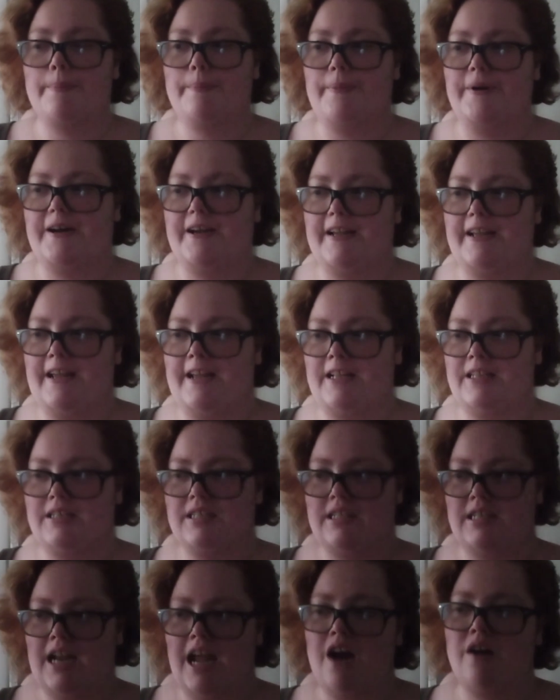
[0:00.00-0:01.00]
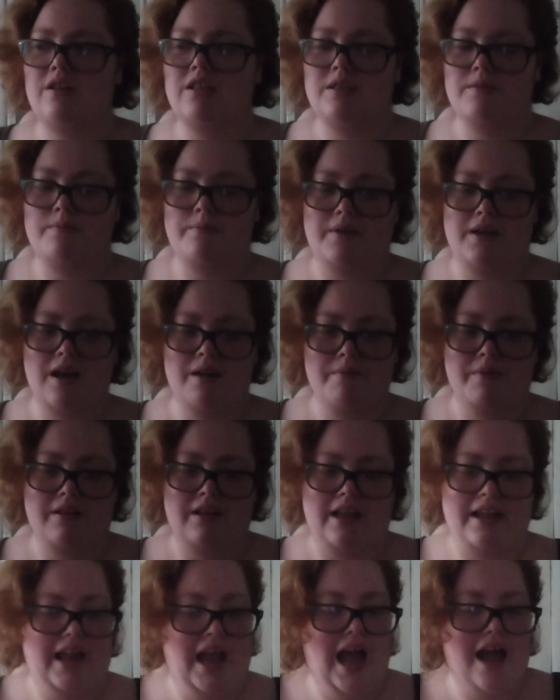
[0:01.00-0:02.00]
but now it's becoming
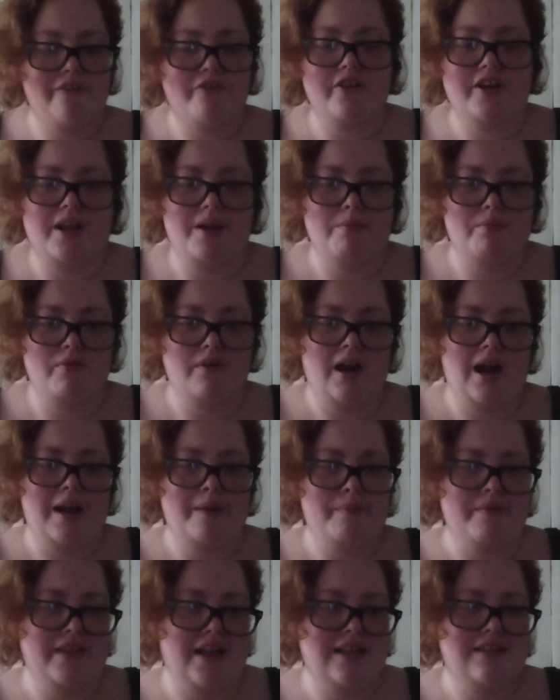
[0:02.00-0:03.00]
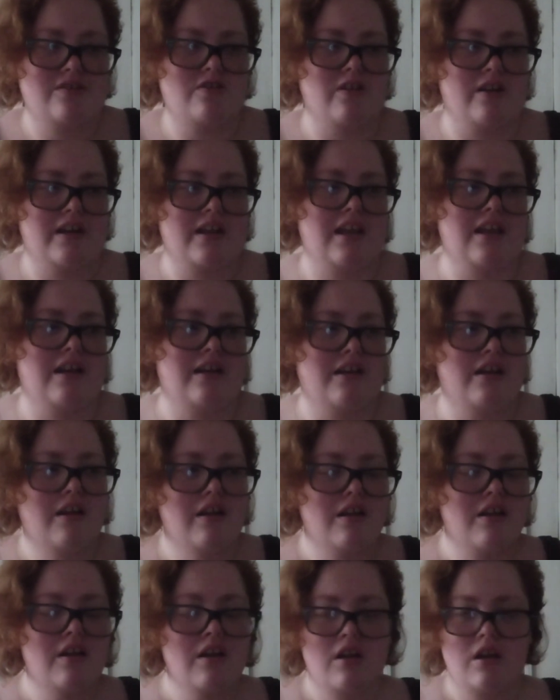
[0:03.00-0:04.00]
like African Pride, but that's starting to get
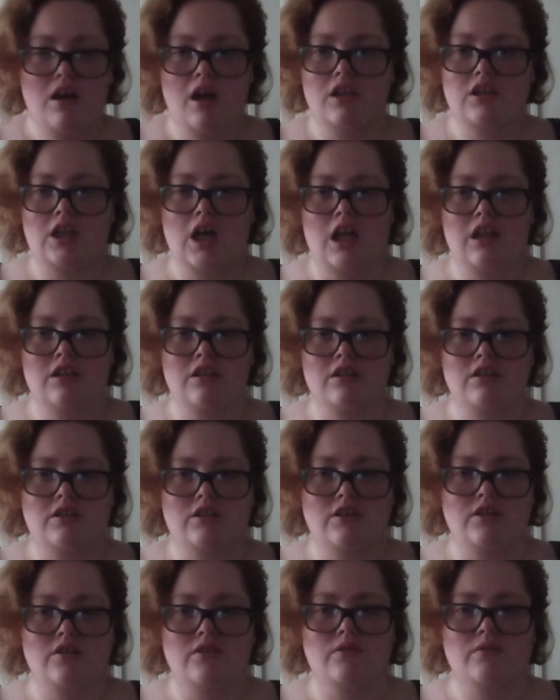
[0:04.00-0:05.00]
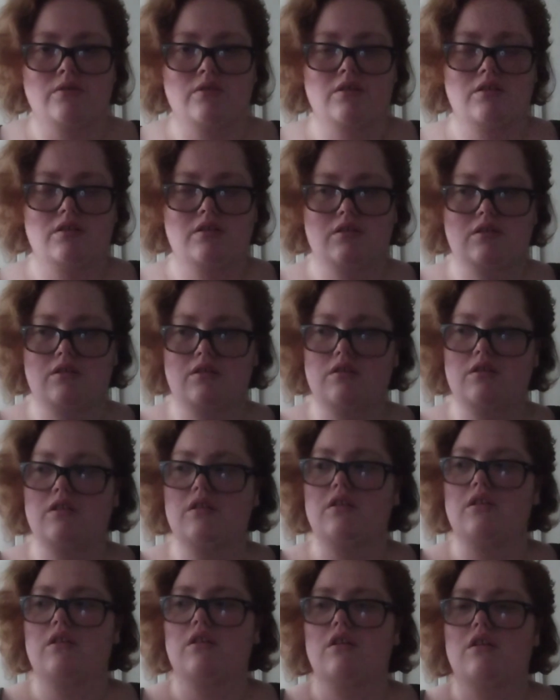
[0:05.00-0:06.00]
a dollar to
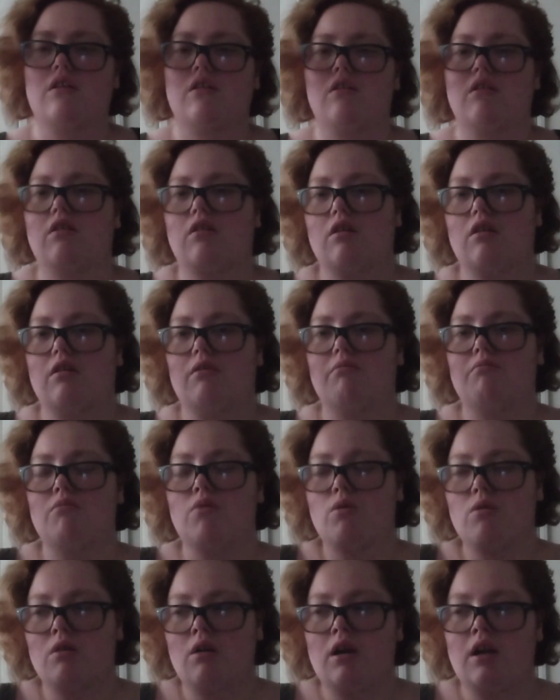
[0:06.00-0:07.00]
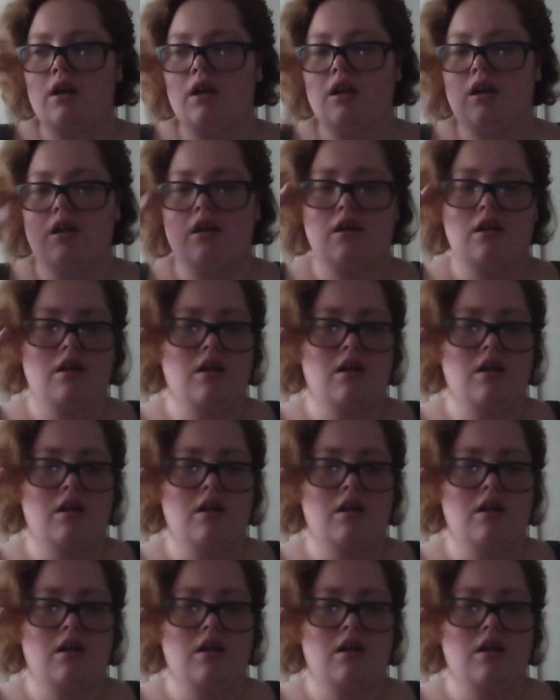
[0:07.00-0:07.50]
more.